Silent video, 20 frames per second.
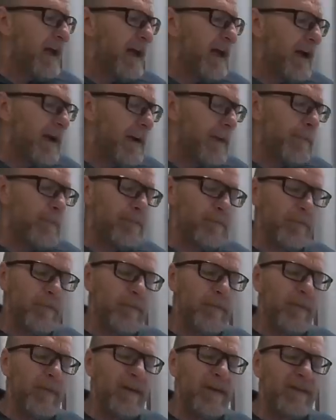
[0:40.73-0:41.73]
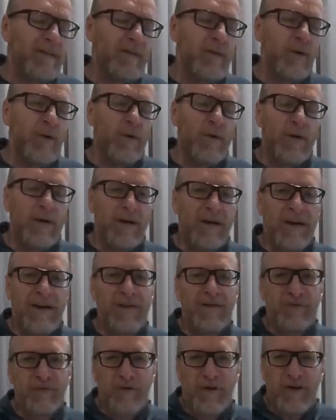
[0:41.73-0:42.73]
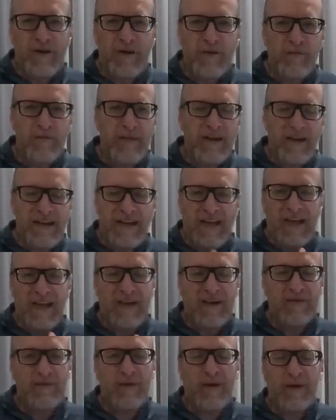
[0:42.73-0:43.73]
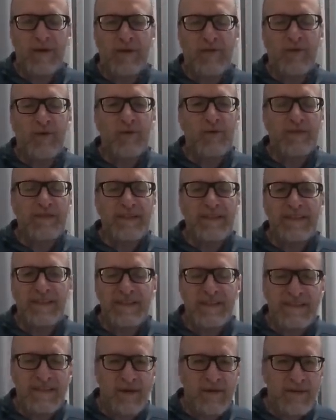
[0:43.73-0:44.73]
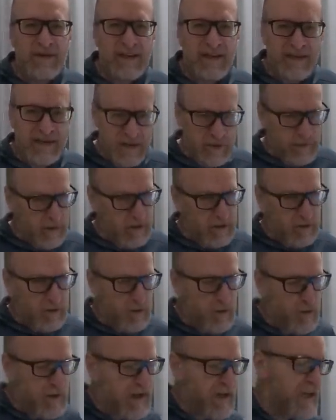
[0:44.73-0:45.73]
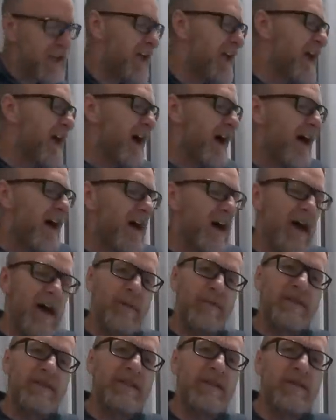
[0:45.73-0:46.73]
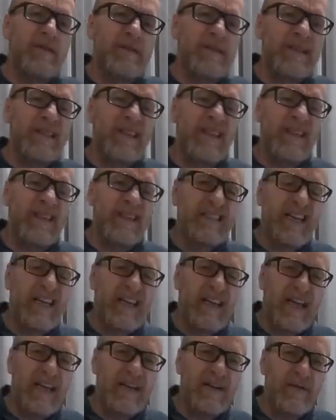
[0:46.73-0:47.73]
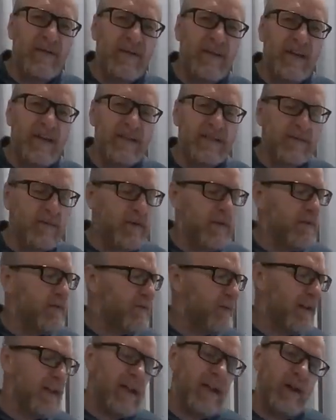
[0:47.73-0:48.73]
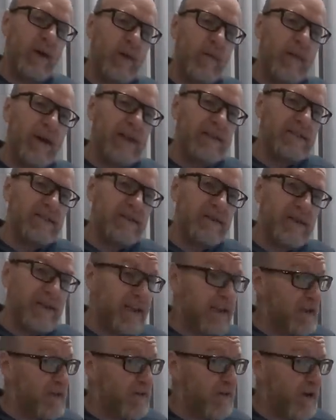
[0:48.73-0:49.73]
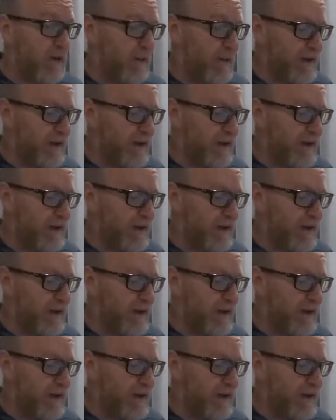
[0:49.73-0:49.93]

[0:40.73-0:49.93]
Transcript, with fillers: Um, so forgive me again if my throat is sounding a little bit croaky. Uh, I'm still just at the tail end of things, but feeling a lot better. Thank you very